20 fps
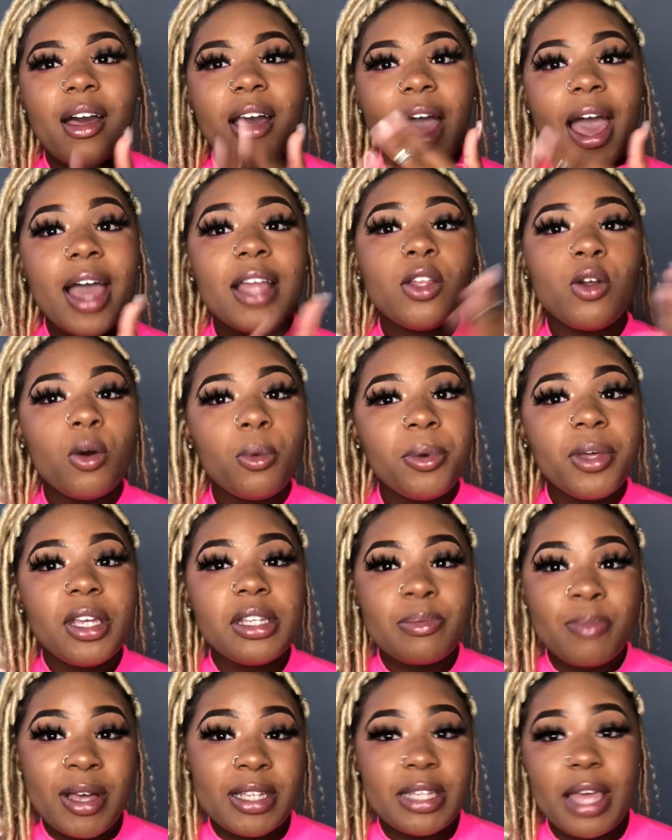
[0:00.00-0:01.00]
had to Uber Eats
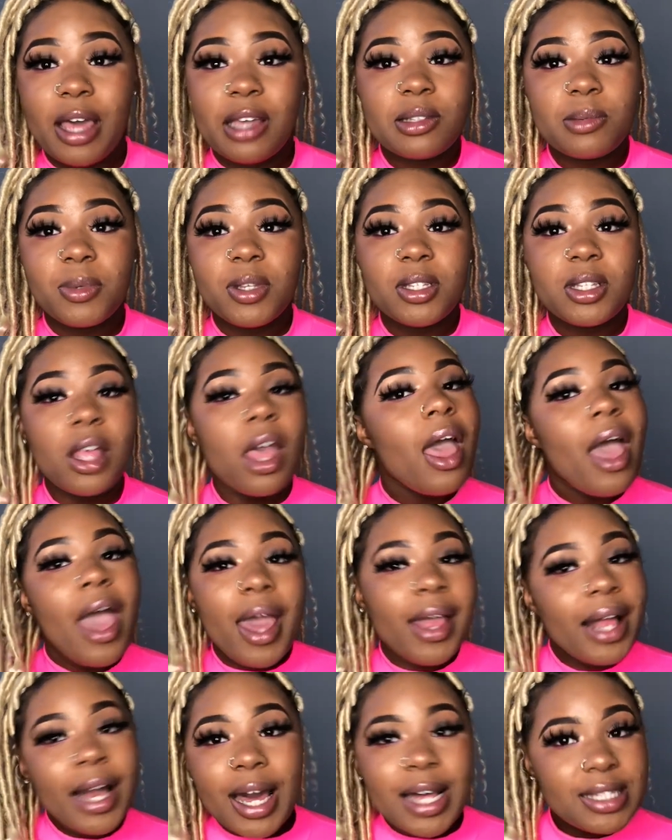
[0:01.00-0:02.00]
my Zaxby's. And
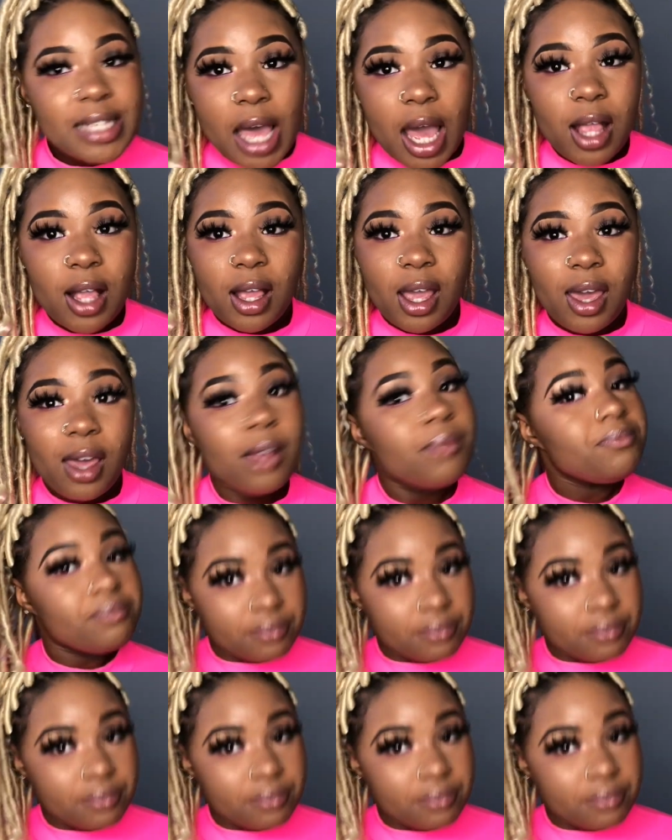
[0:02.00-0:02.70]
I got tired of that.